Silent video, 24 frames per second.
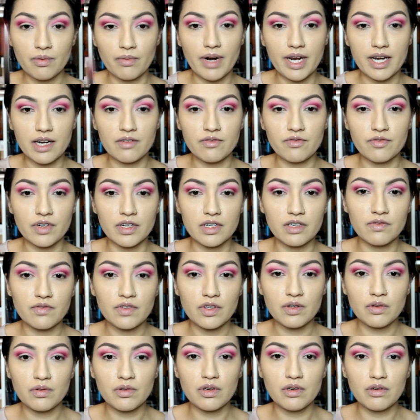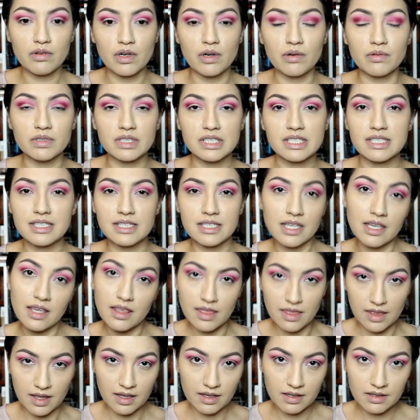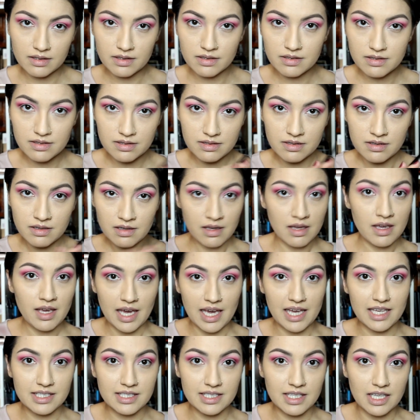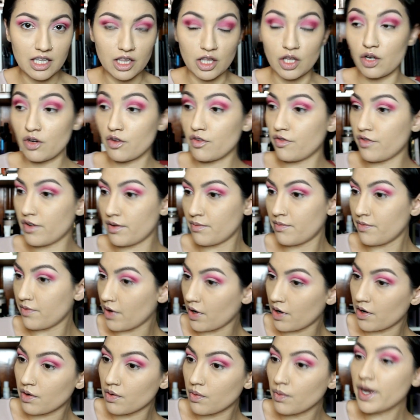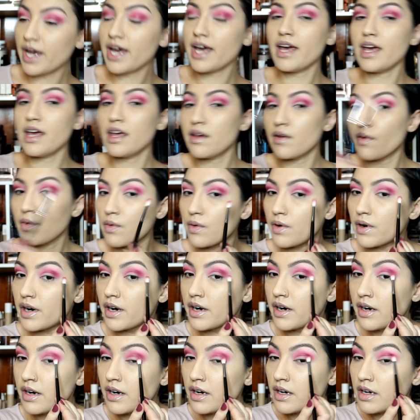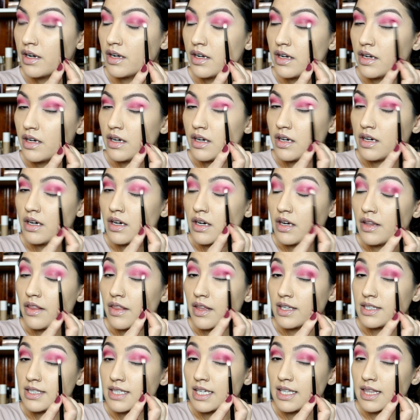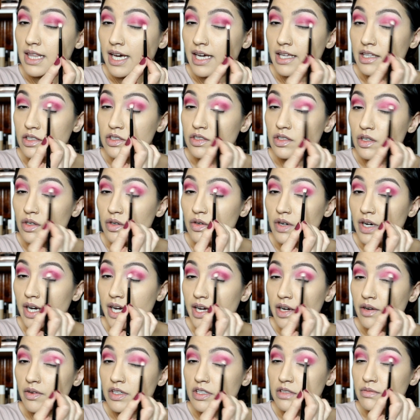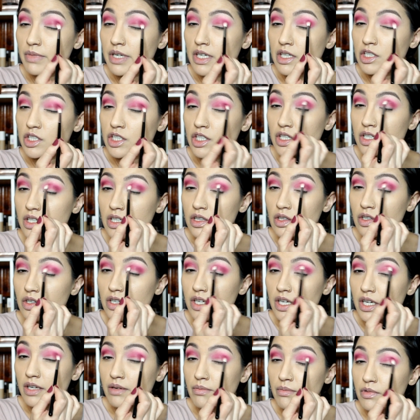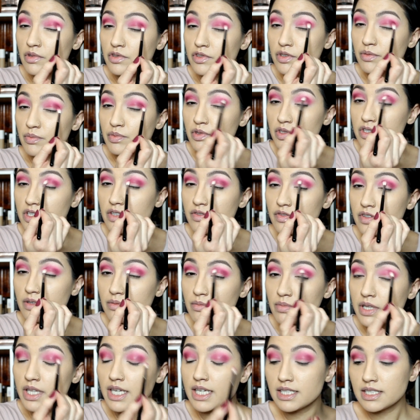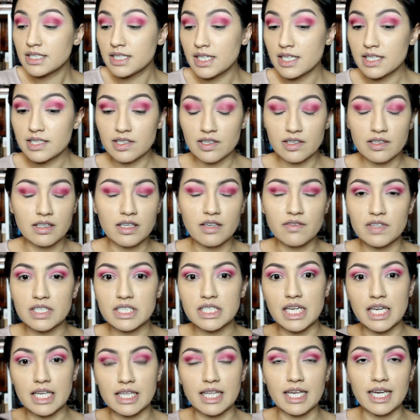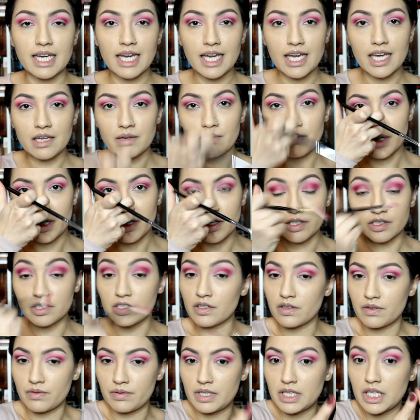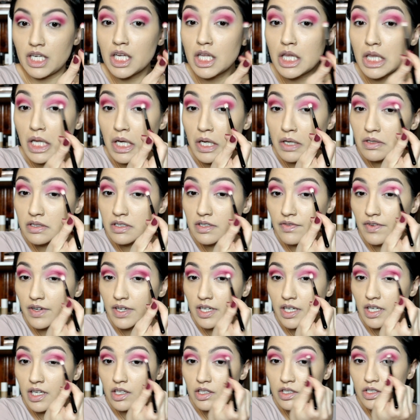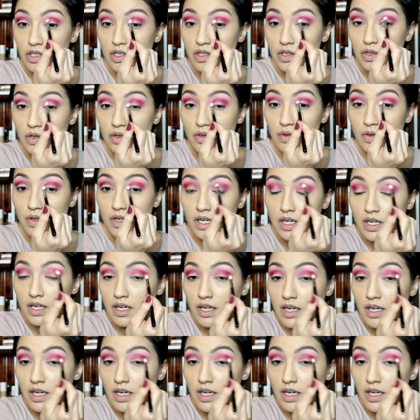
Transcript: right in front of you, you don't see things as they look from far away or things like that. So I always make sure to look in multiple different places. I'll even take like a hand mirror and look really close if I need to.